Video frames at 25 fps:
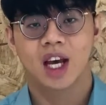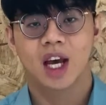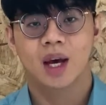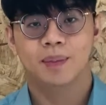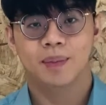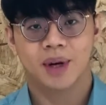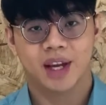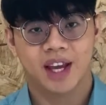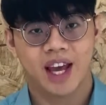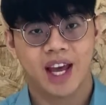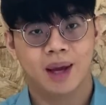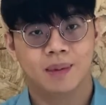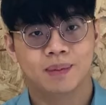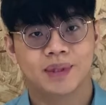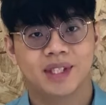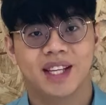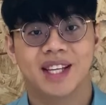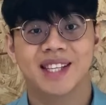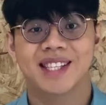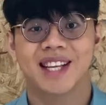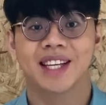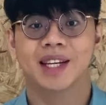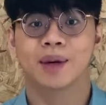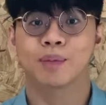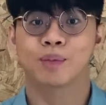Perhaps
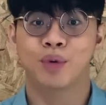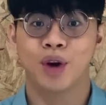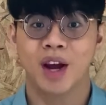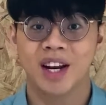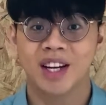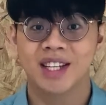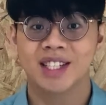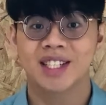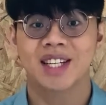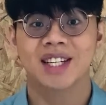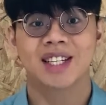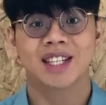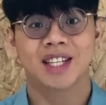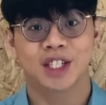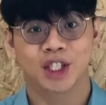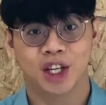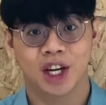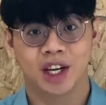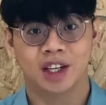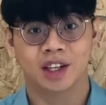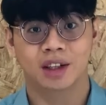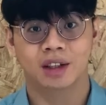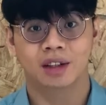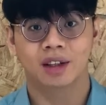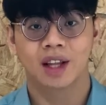he's like a predator in the
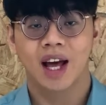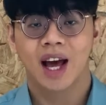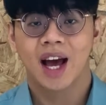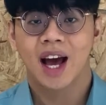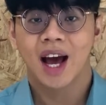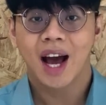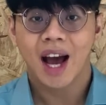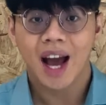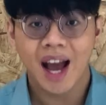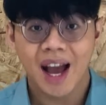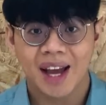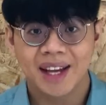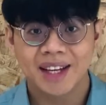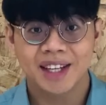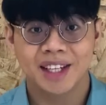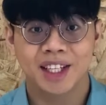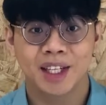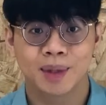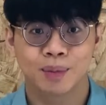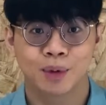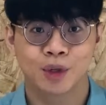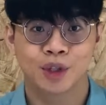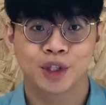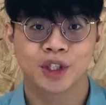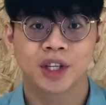jungle, hiding in
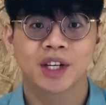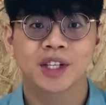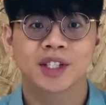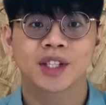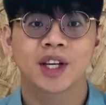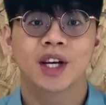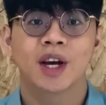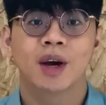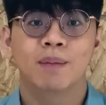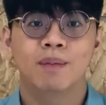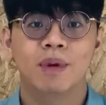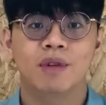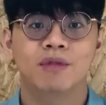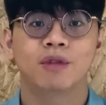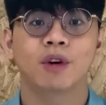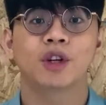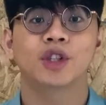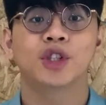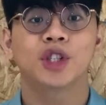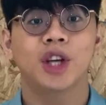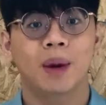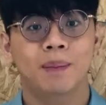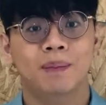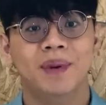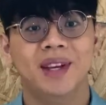the bushes before
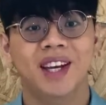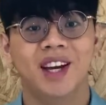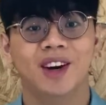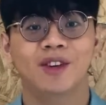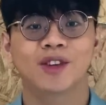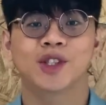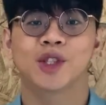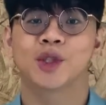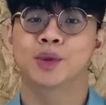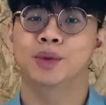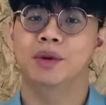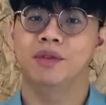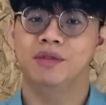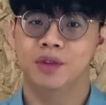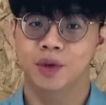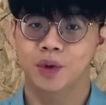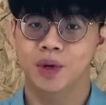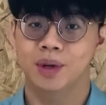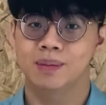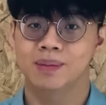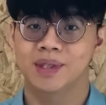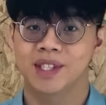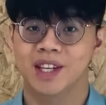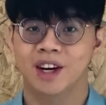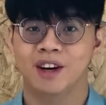jumping out to reveal
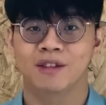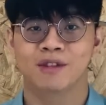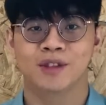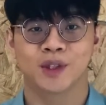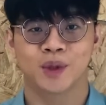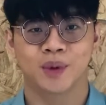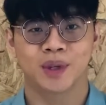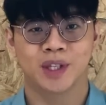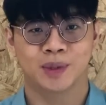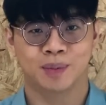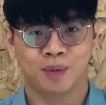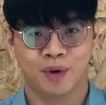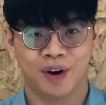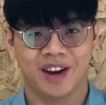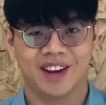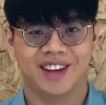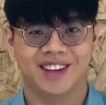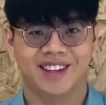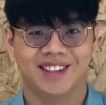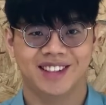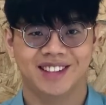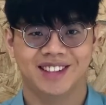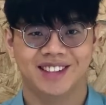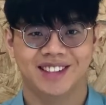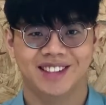himself to his prey.
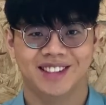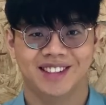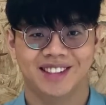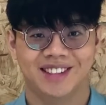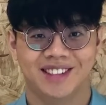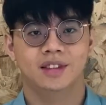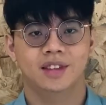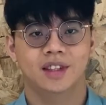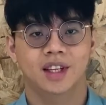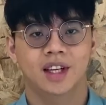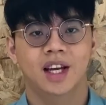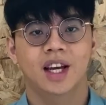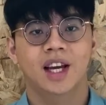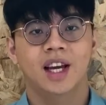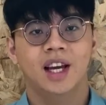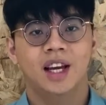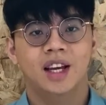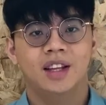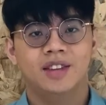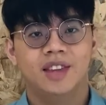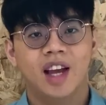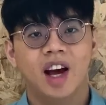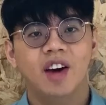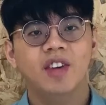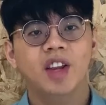
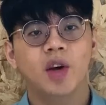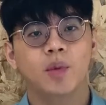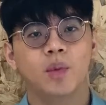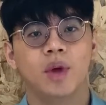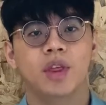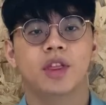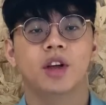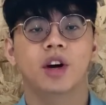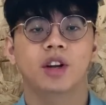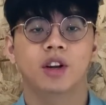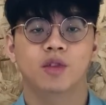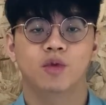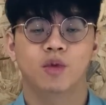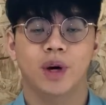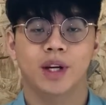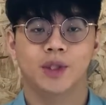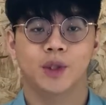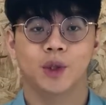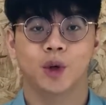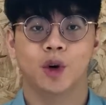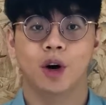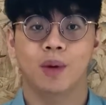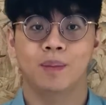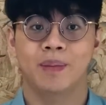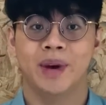Now that we thought of what
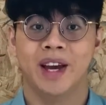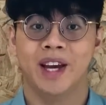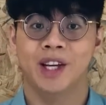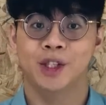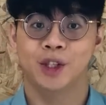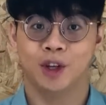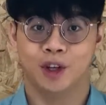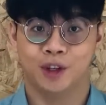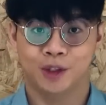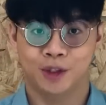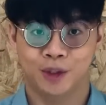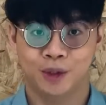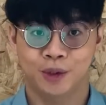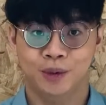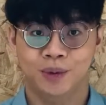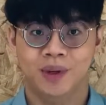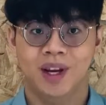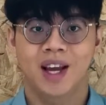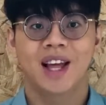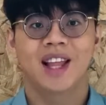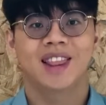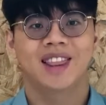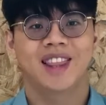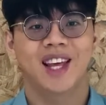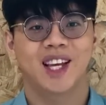to compare John to,
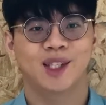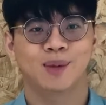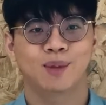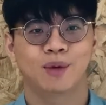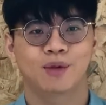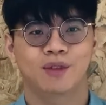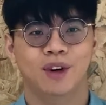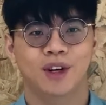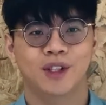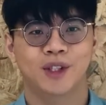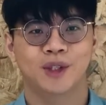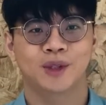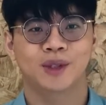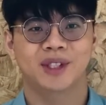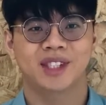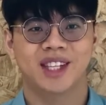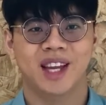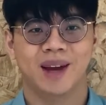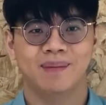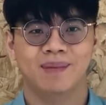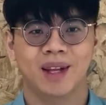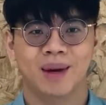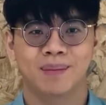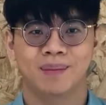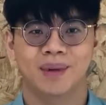let's move on to
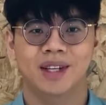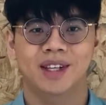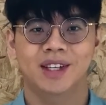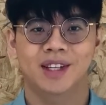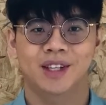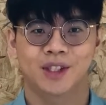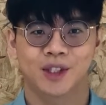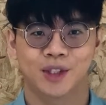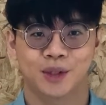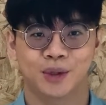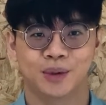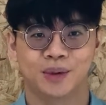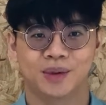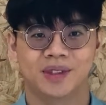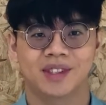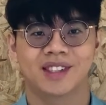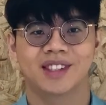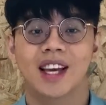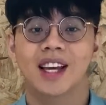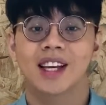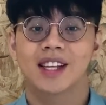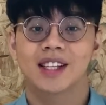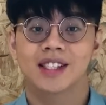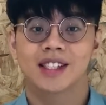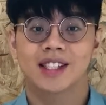step number 2.
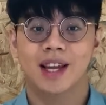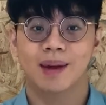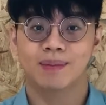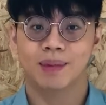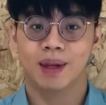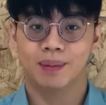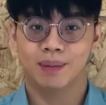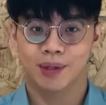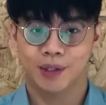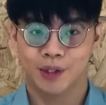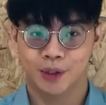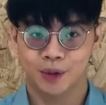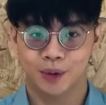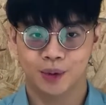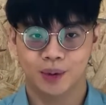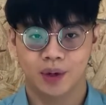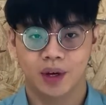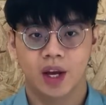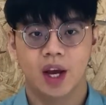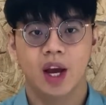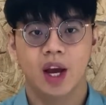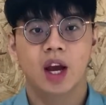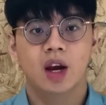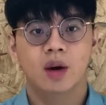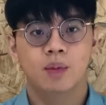Step number 2.
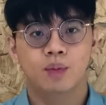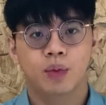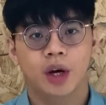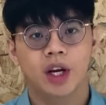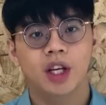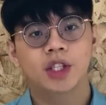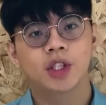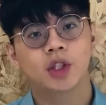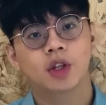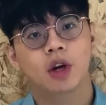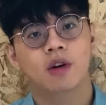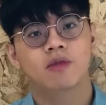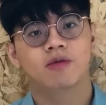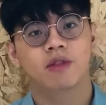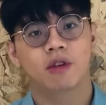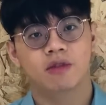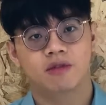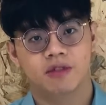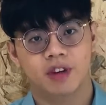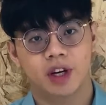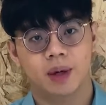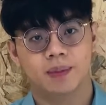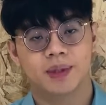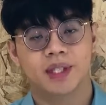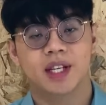Brainstorm for
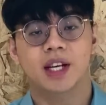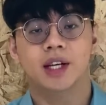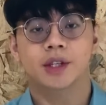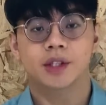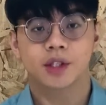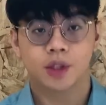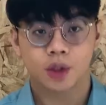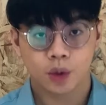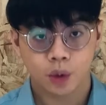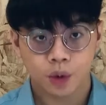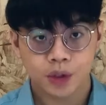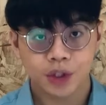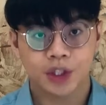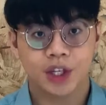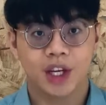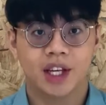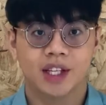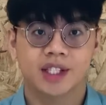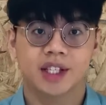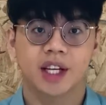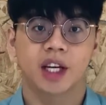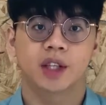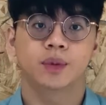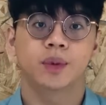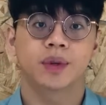verbs
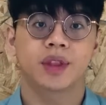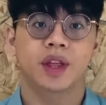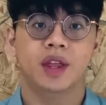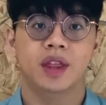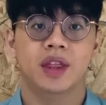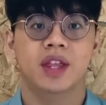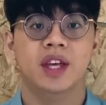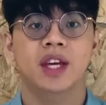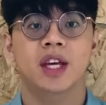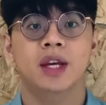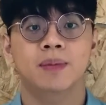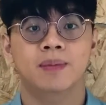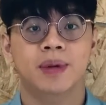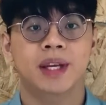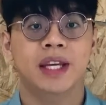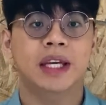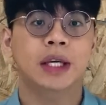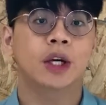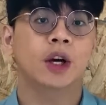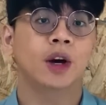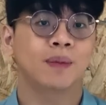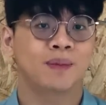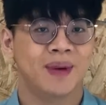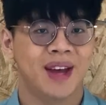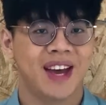associated with the thing being
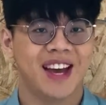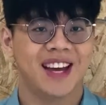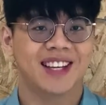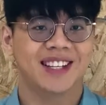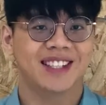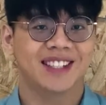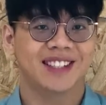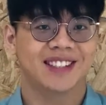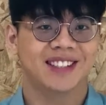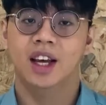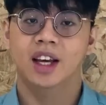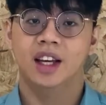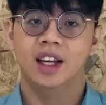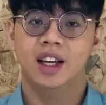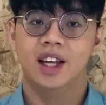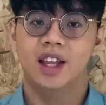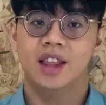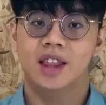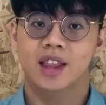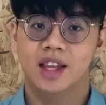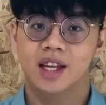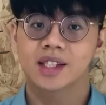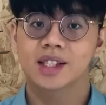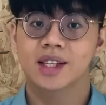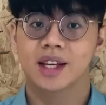compared.
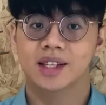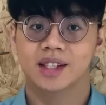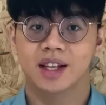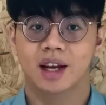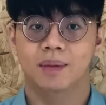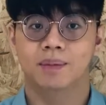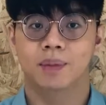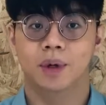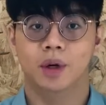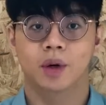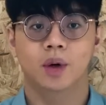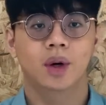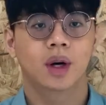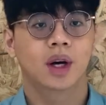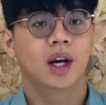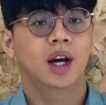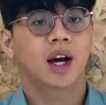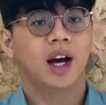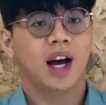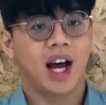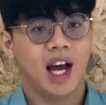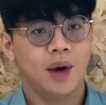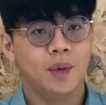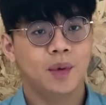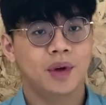In this example,
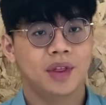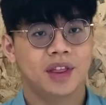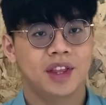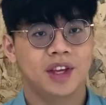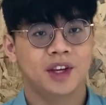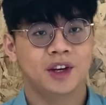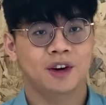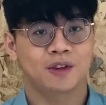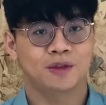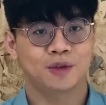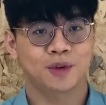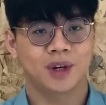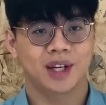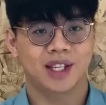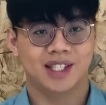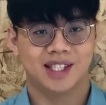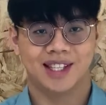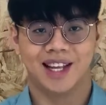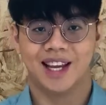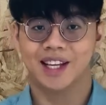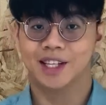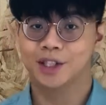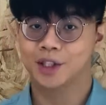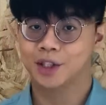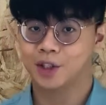I would think of words
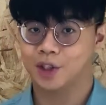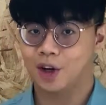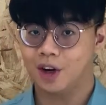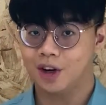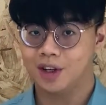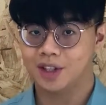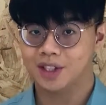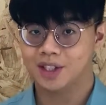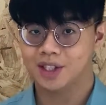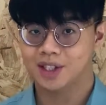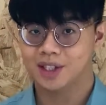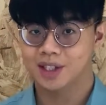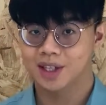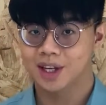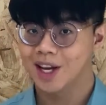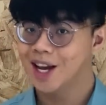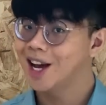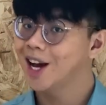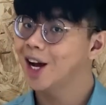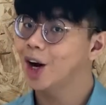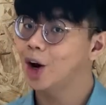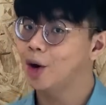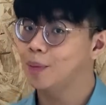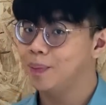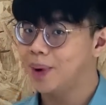like stalked
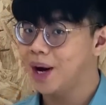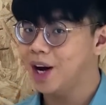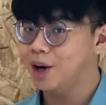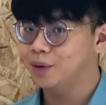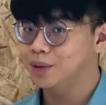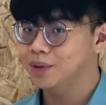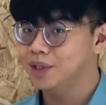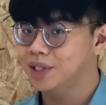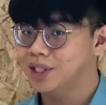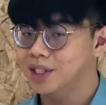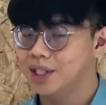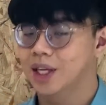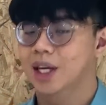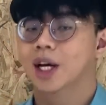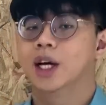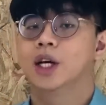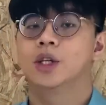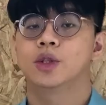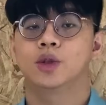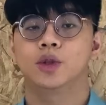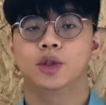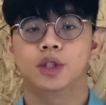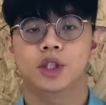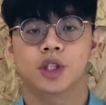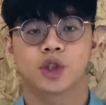or pounced
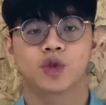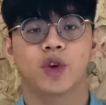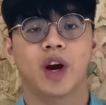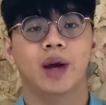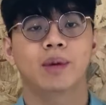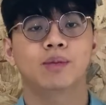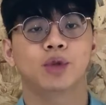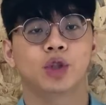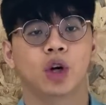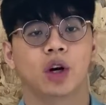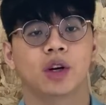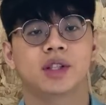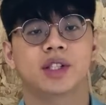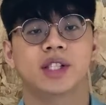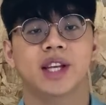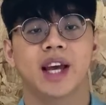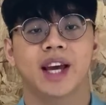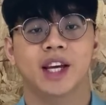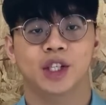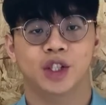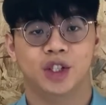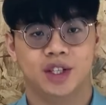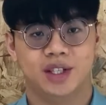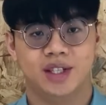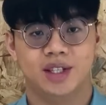to describe John's
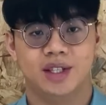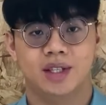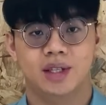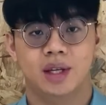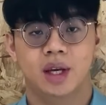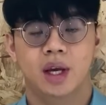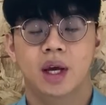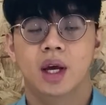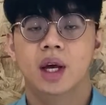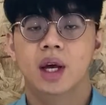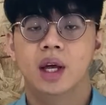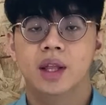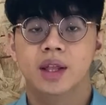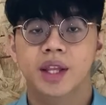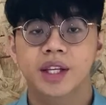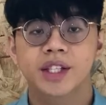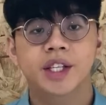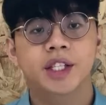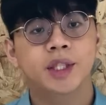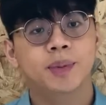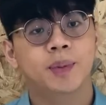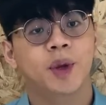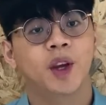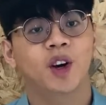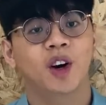actions. This
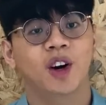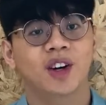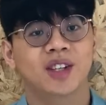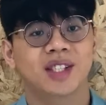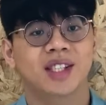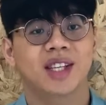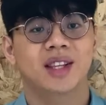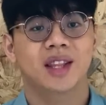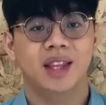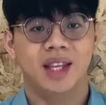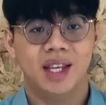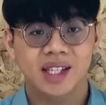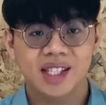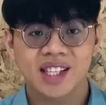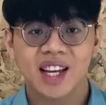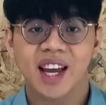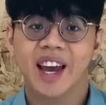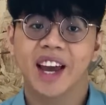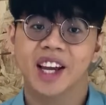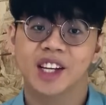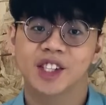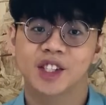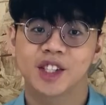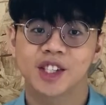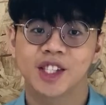is because these are
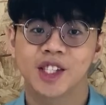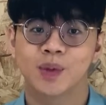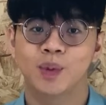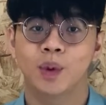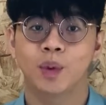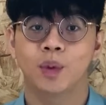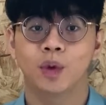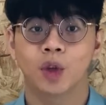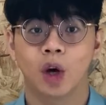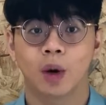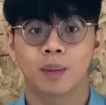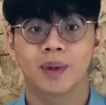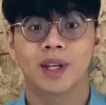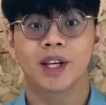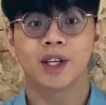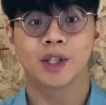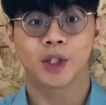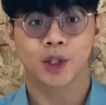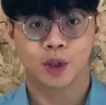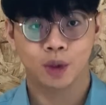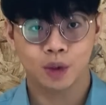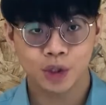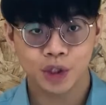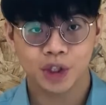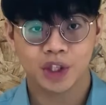actions we would normally
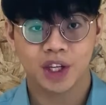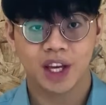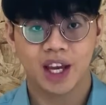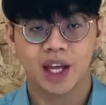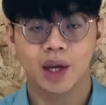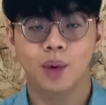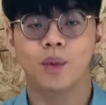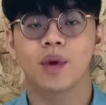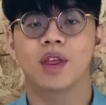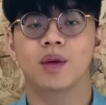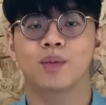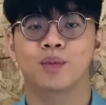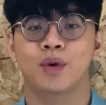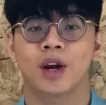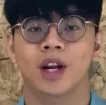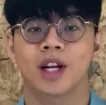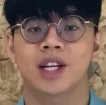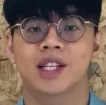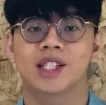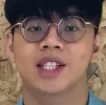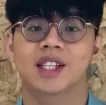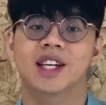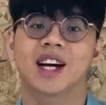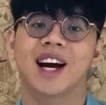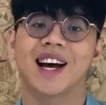associate with a
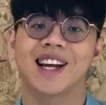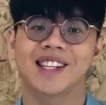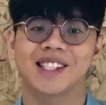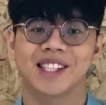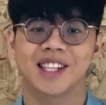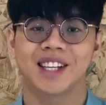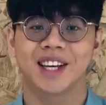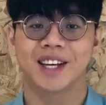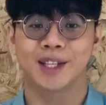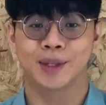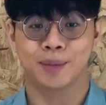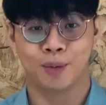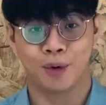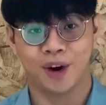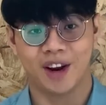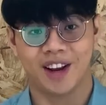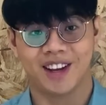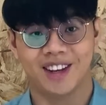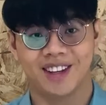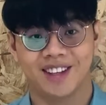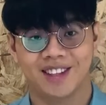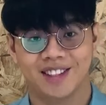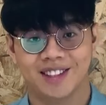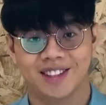predator hunting its prey.